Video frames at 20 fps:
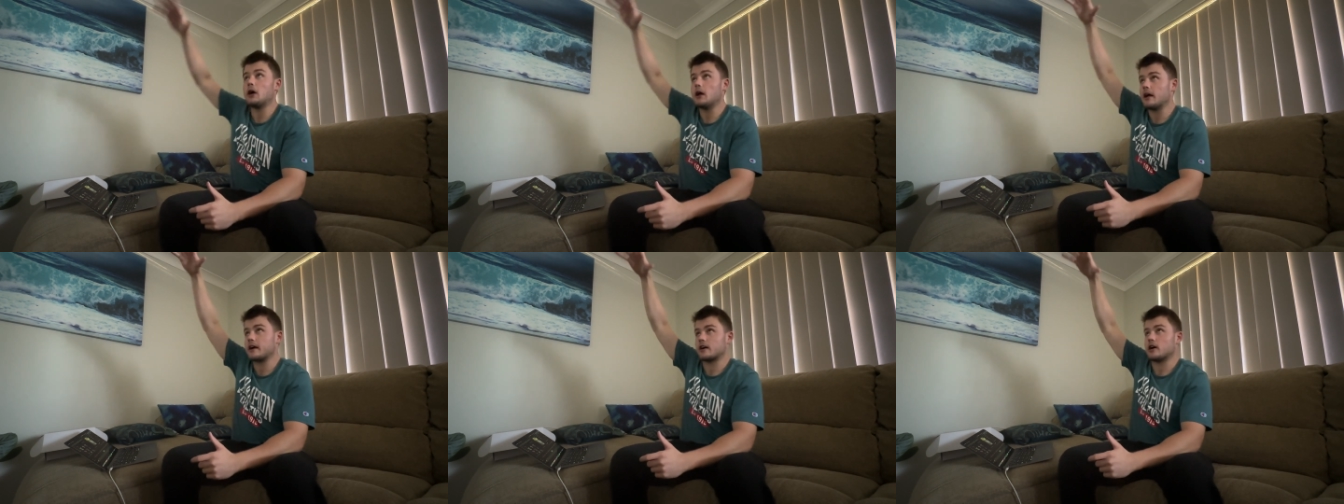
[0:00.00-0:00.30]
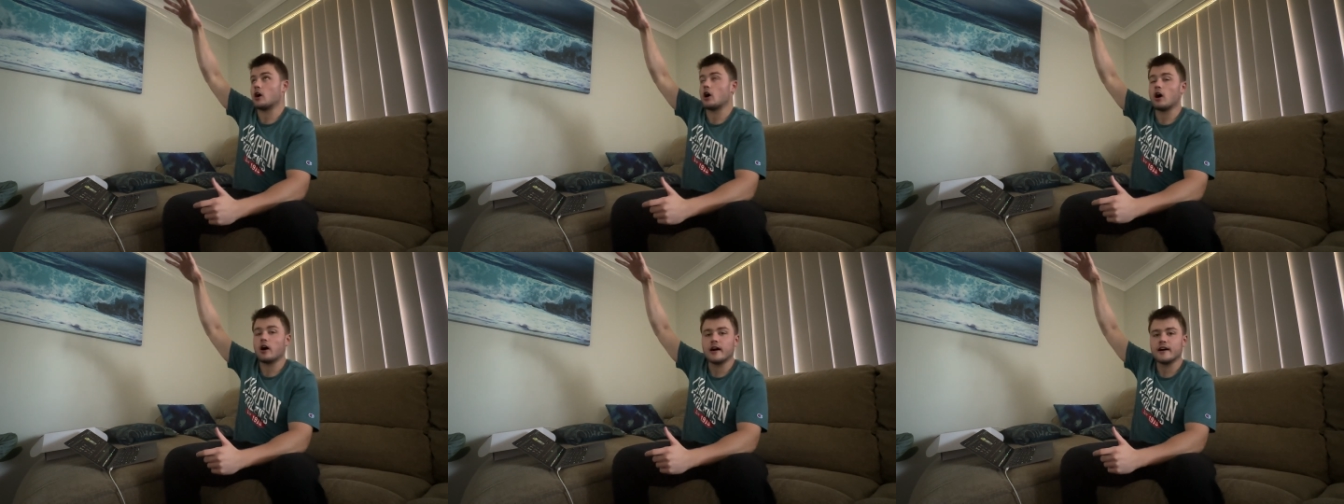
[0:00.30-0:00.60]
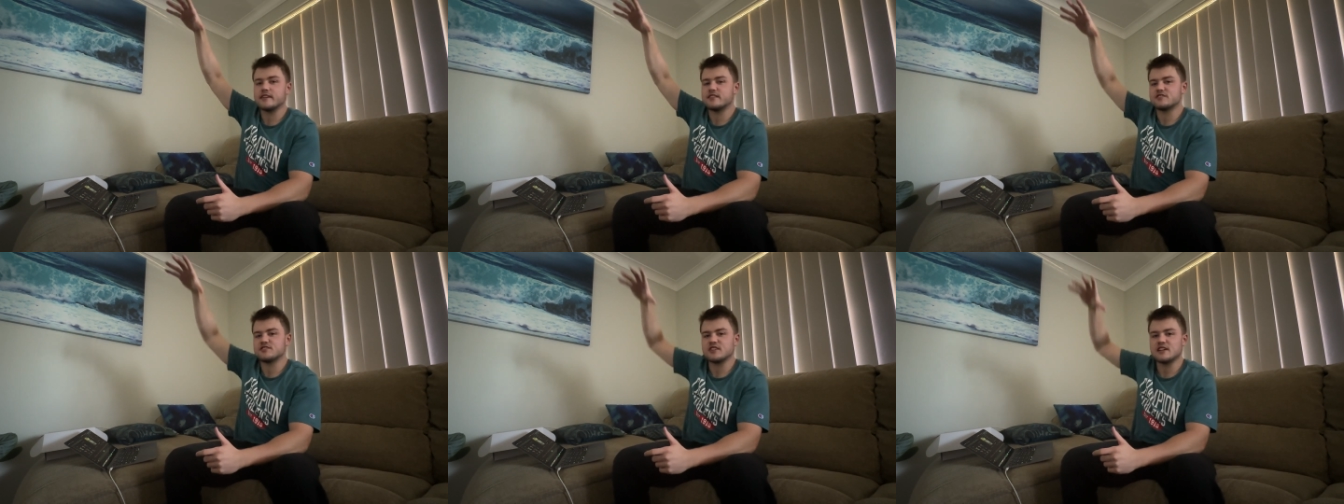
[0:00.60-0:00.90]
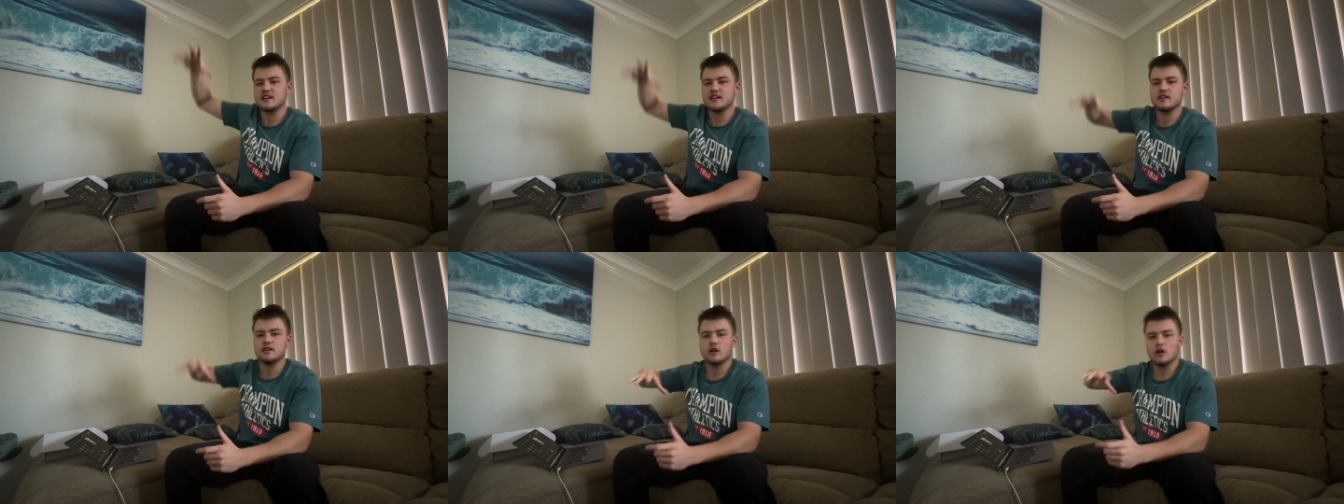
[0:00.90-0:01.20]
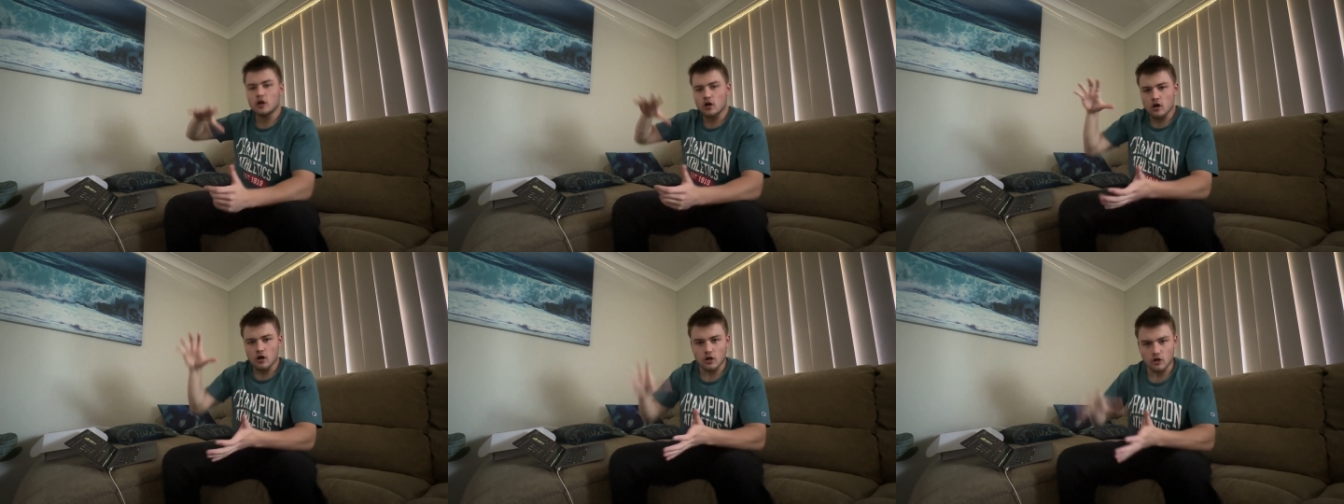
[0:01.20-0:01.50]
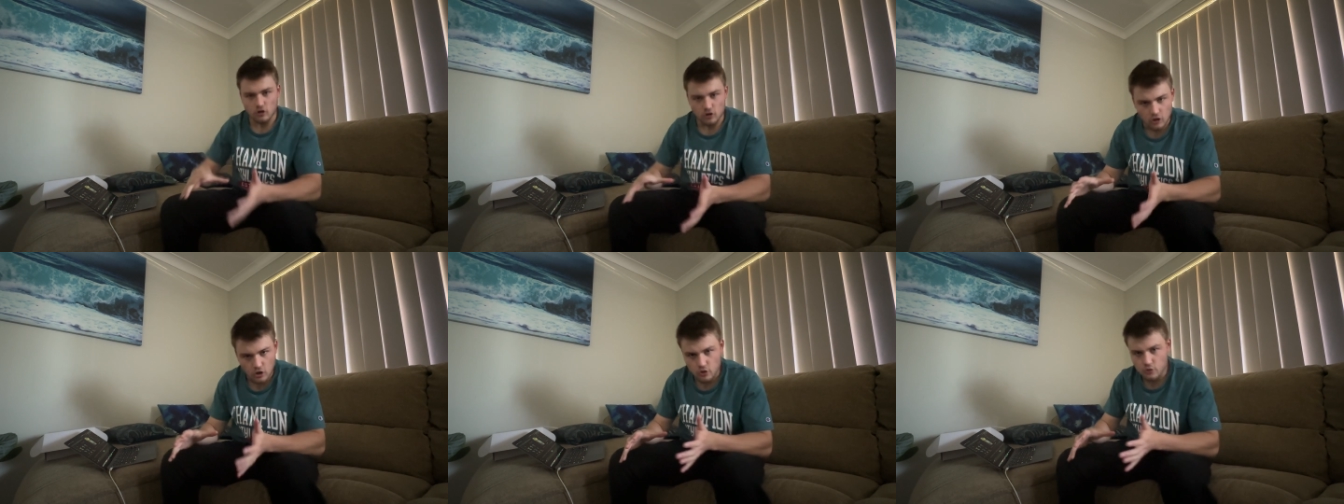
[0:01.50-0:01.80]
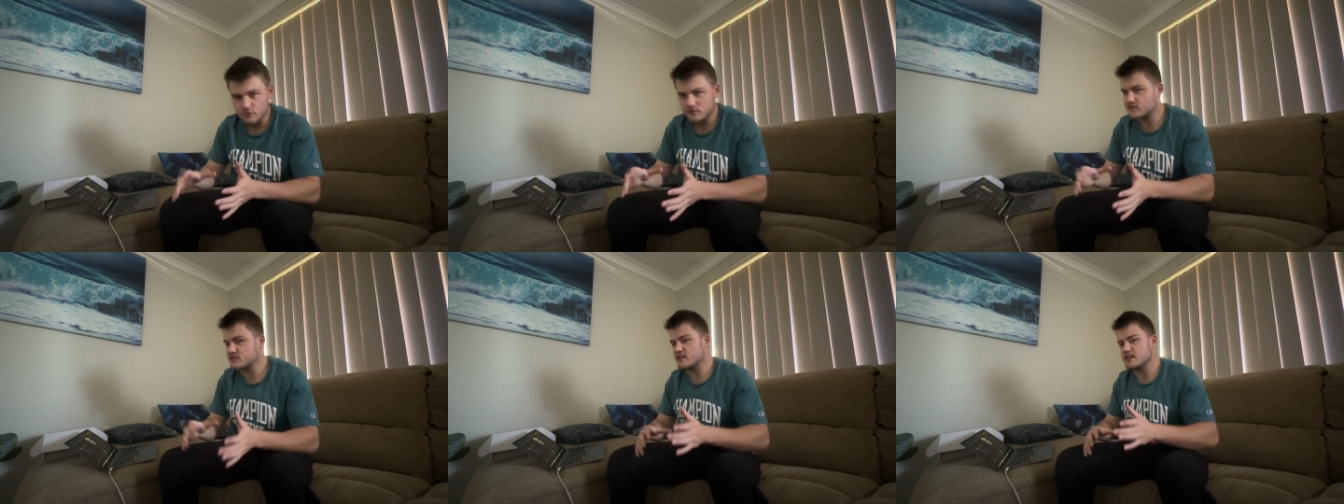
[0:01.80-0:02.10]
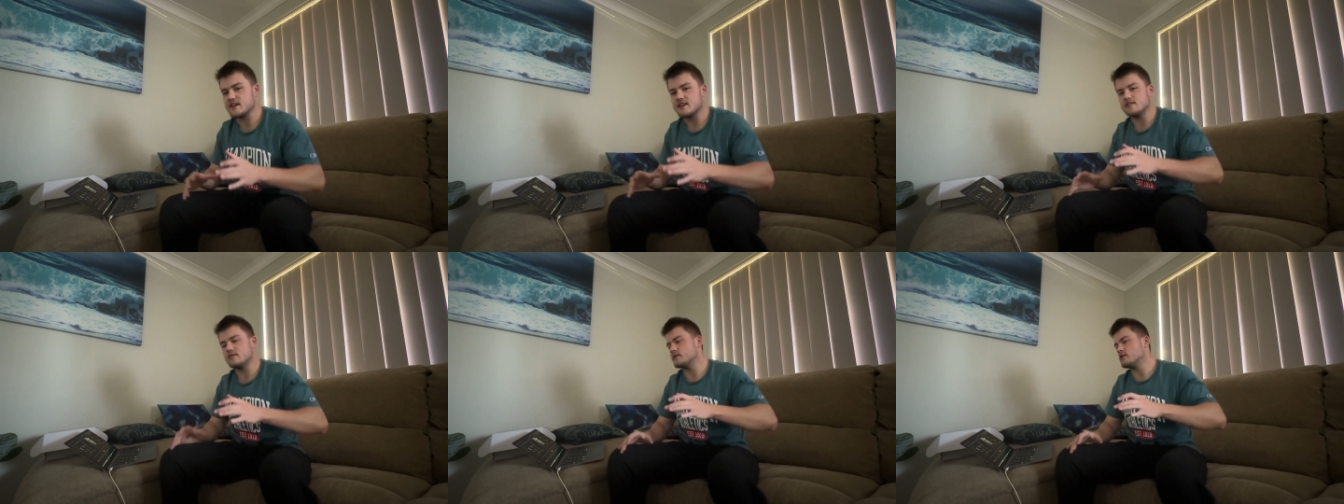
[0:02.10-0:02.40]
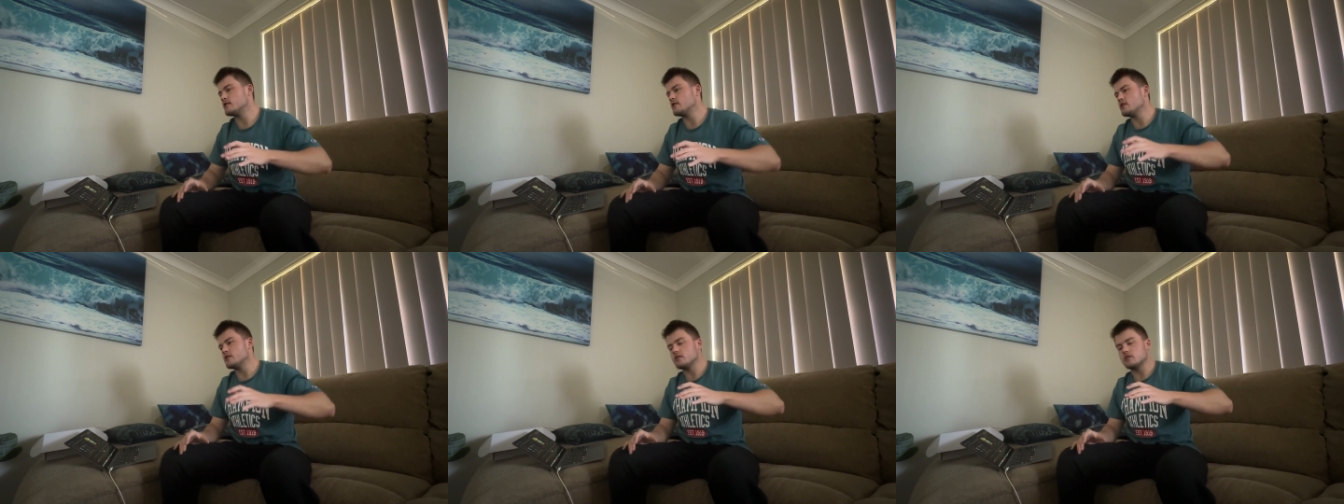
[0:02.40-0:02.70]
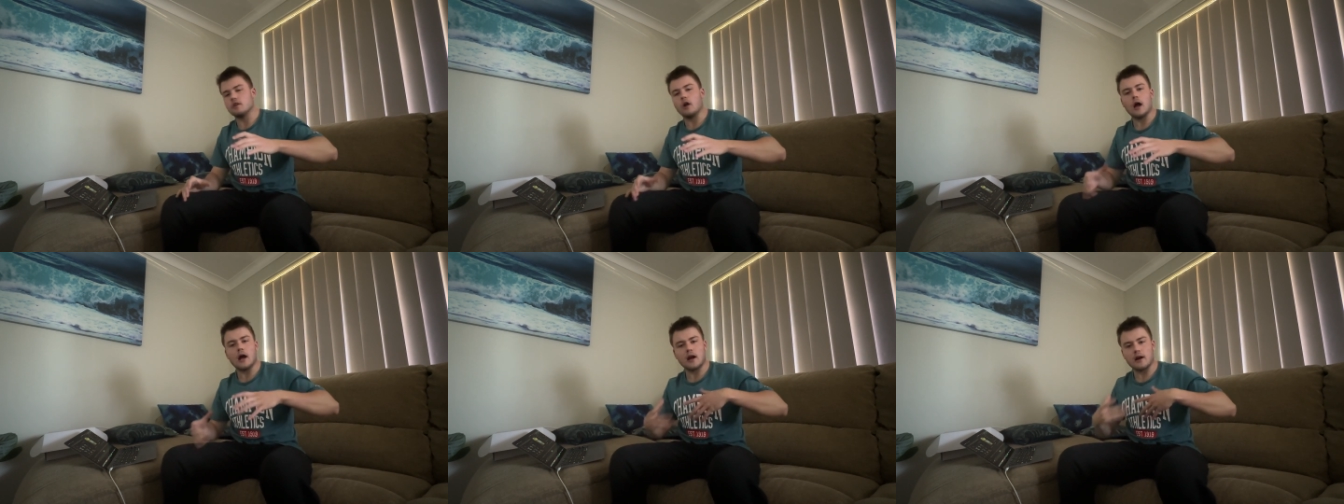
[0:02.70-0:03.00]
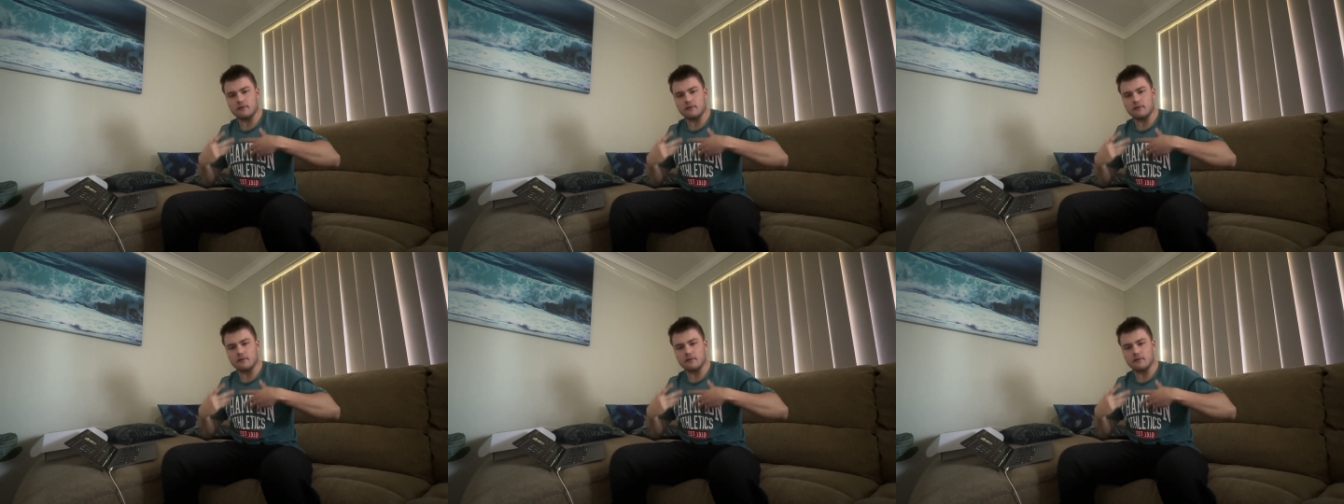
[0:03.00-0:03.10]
like a high scene, a low scene, you know,